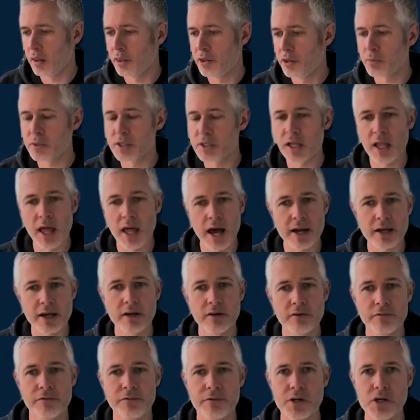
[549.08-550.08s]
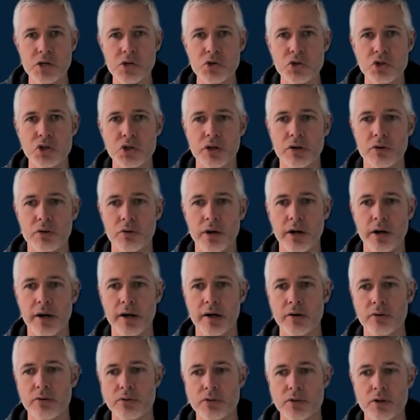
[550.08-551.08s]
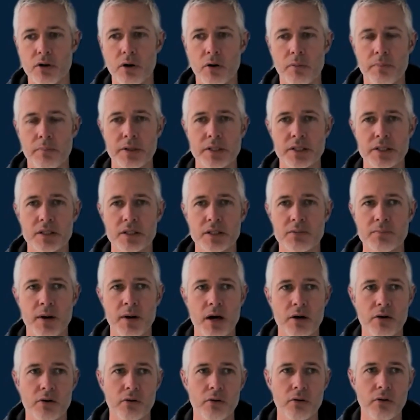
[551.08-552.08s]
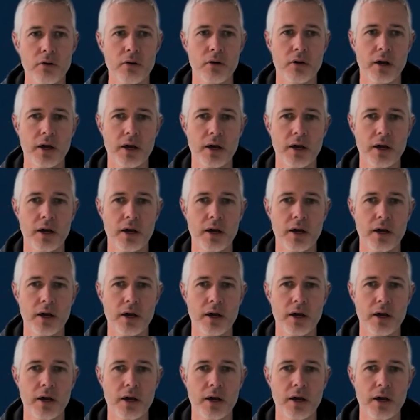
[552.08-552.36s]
There was a lot of confusion around our business model